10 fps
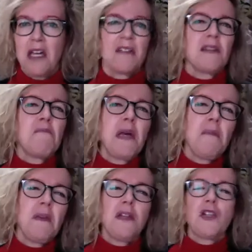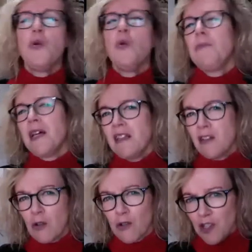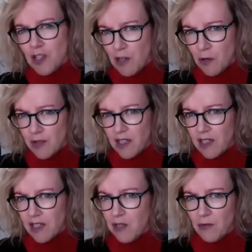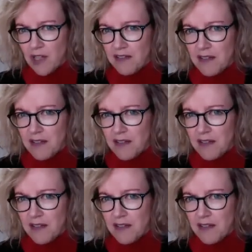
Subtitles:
There may be too many coaches out there anyways.